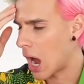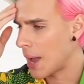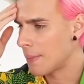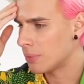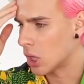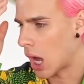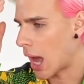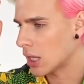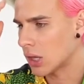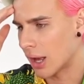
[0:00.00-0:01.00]
I'm
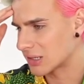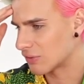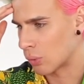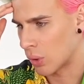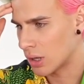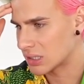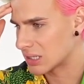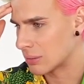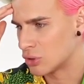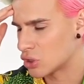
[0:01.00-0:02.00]
at a loss for words
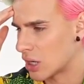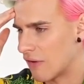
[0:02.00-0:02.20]
because I'm just